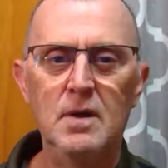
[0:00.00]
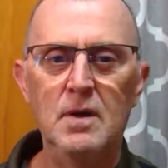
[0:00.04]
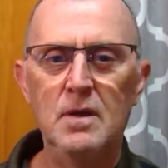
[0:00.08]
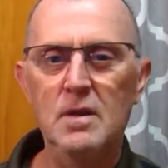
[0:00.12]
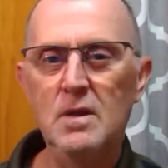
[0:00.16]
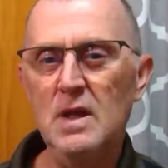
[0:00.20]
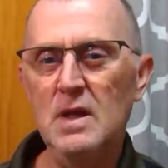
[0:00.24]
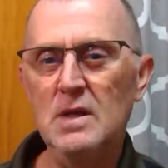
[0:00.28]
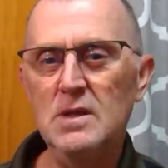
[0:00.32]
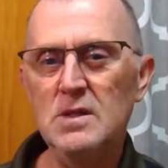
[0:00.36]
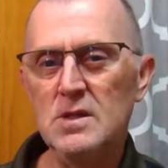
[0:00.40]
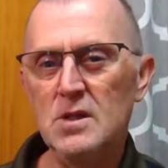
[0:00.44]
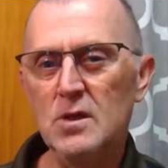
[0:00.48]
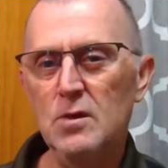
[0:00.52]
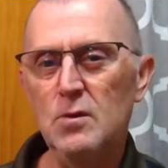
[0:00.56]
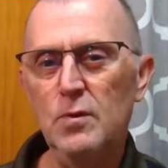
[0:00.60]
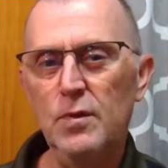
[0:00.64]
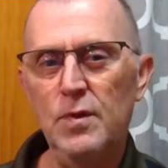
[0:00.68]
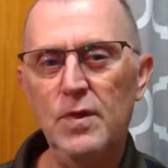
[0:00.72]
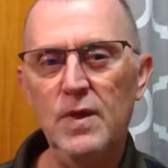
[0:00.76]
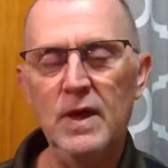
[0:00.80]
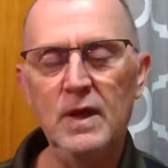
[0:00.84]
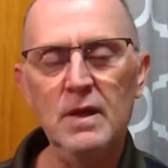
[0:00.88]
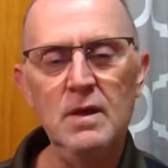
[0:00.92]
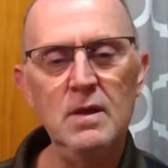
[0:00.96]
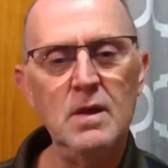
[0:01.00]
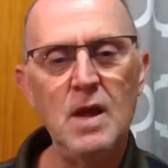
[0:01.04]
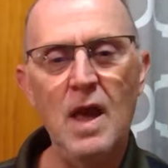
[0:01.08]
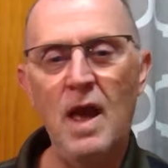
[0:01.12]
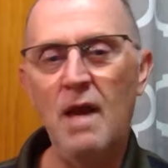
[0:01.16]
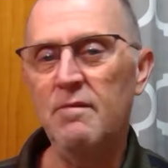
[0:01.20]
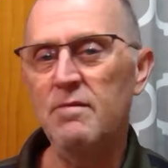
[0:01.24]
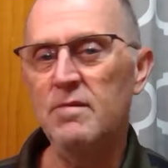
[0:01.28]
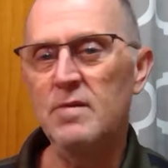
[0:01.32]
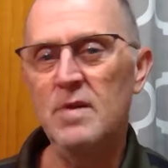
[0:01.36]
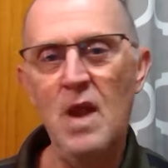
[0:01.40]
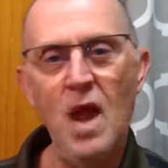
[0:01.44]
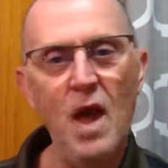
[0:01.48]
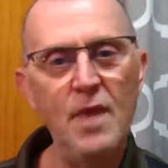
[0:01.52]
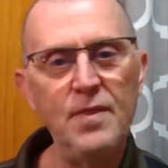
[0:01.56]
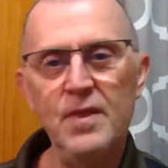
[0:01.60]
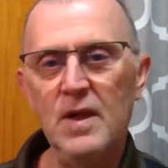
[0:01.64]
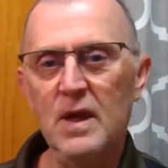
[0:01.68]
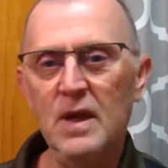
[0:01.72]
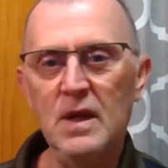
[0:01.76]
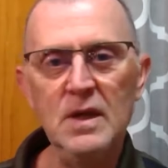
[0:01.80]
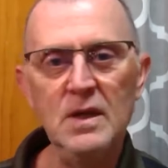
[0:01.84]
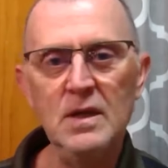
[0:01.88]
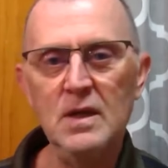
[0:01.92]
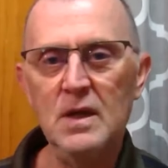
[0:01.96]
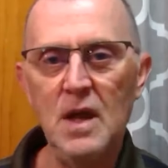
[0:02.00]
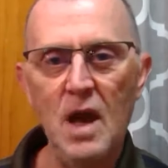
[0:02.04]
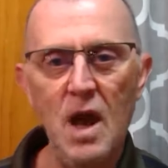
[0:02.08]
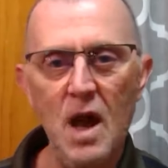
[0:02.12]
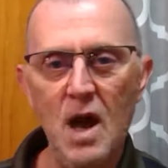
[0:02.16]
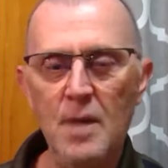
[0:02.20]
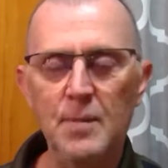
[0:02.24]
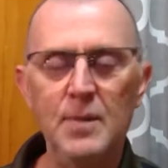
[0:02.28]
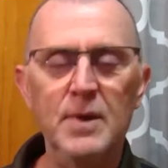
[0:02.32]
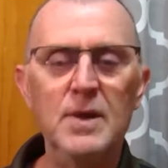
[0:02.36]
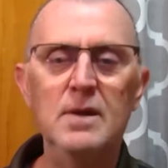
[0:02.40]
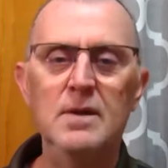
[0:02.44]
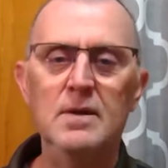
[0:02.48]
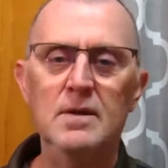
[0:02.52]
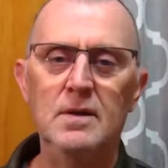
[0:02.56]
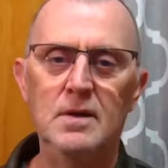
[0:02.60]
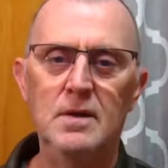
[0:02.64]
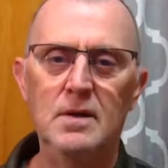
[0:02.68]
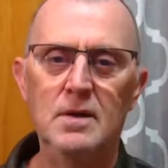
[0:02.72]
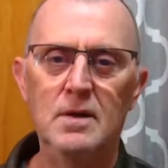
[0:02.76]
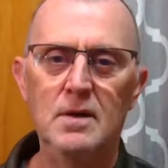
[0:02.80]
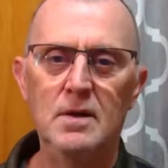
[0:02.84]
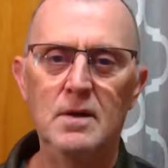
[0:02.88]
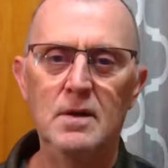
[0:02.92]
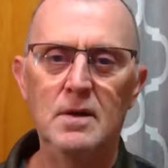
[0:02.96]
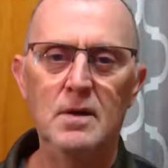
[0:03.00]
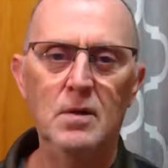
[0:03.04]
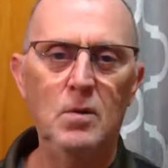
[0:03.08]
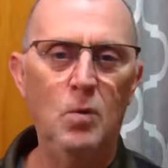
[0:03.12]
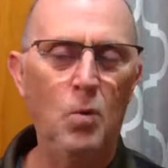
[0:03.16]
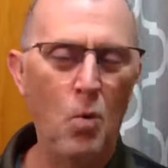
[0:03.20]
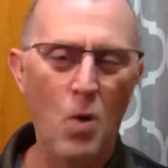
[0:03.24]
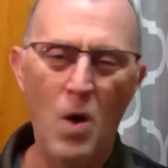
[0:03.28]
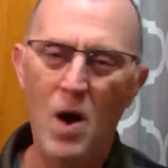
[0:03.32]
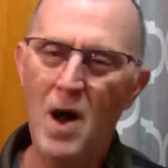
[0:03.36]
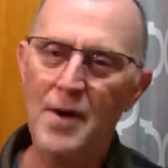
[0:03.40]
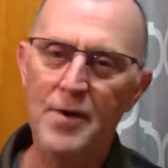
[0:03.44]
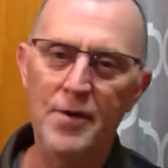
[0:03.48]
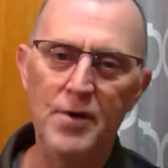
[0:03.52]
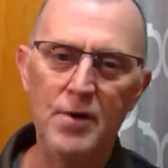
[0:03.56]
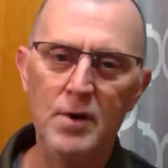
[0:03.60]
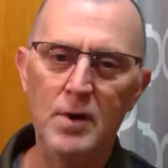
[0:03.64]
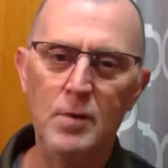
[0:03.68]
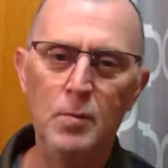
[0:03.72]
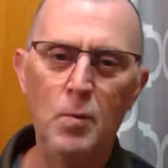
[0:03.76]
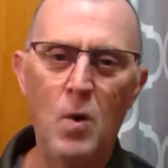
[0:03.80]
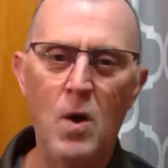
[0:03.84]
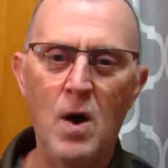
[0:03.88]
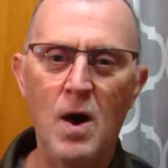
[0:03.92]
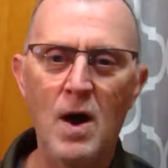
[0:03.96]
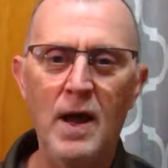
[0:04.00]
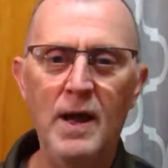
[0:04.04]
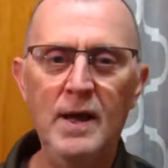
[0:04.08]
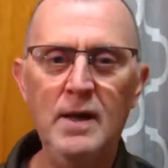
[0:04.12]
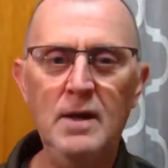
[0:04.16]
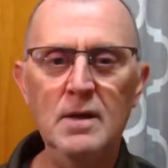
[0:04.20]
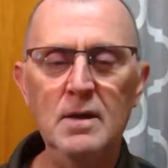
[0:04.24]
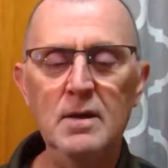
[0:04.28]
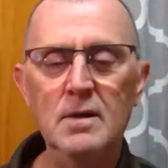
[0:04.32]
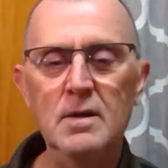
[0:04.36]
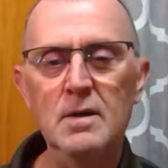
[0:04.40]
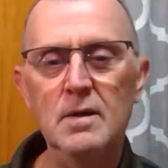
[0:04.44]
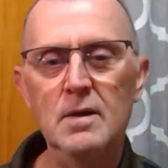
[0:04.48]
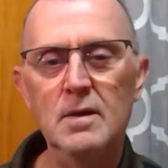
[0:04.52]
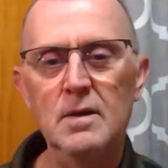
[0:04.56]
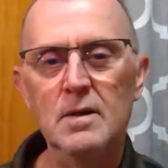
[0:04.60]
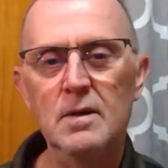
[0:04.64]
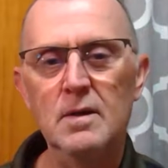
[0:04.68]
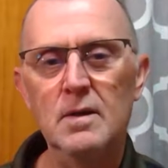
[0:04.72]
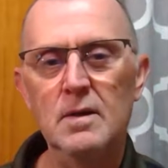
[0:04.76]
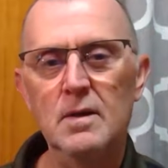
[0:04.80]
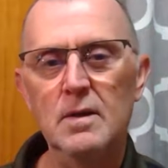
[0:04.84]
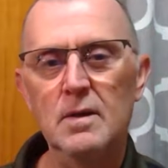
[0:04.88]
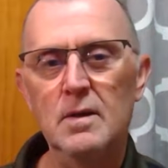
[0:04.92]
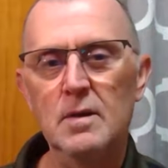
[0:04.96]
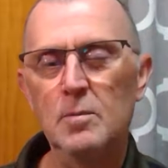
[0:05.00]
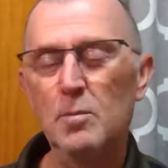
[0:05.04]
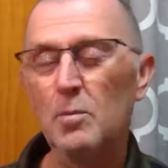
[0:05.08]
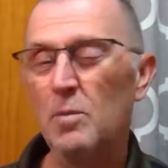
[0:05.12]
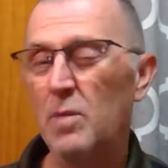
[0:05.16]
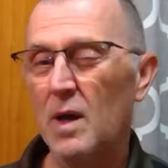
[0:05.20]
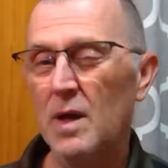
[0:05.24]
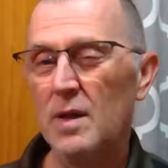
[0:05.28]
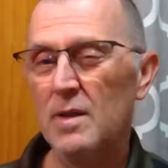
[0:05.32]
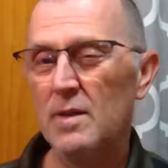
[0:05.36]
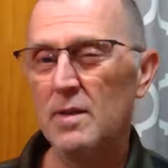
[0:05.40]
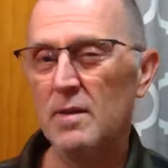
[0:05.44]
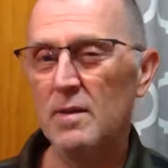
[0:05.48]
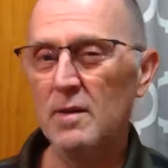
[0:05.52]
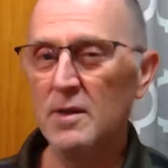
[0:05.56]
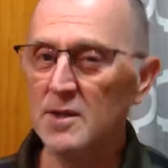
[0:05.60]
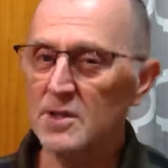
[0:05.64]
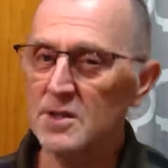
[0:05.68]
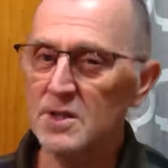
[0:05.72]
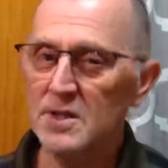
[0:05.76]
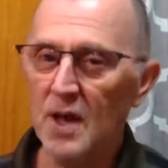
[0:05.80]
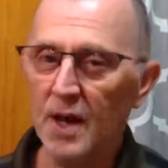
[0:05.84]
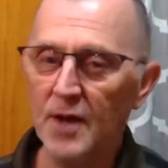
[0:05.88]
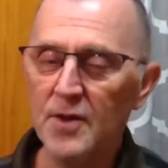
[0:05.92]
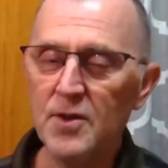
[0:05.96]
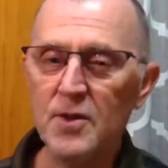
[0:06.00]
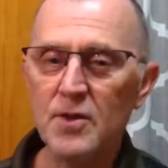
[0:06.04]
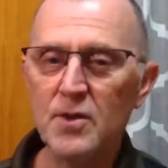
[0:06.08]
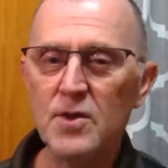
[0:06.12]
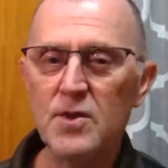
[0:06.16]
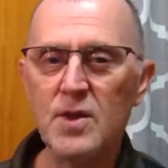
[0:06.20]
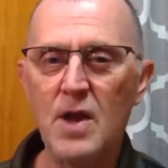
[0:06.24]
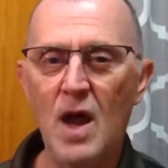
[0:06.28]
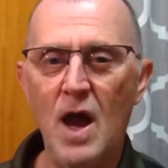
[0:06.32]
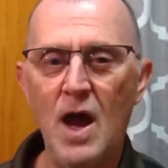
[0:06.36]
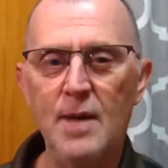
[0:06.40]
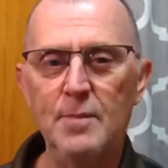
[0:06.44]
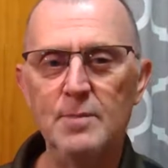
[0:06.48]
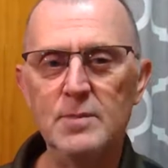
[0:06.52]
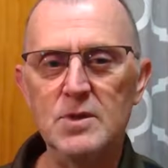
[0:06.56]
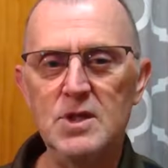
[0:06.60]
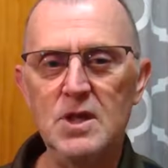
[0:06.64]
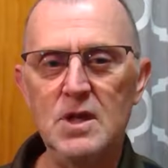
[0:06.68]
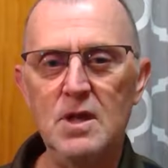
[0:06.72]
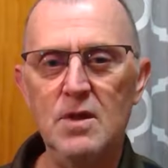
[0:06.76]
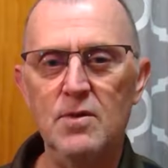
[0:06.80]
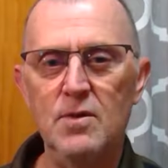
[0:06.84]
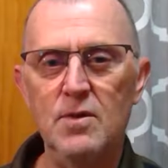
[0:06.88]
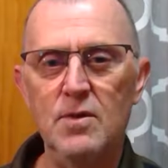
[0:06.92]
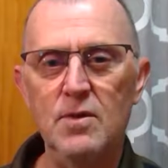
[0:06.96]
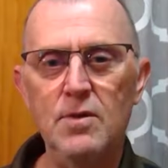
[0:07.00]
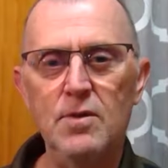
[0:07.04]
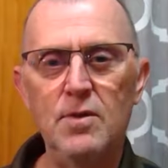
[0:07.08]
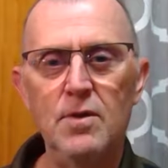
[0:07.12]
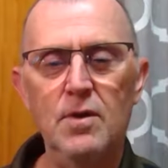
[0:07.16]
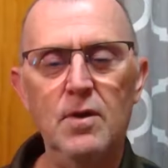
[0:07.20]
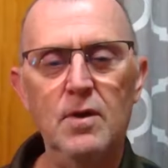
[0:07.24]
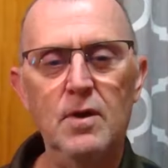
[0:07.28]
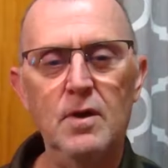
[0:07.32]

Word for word: These two things have nothing in common water and wine. But this doesn't stop Jesus.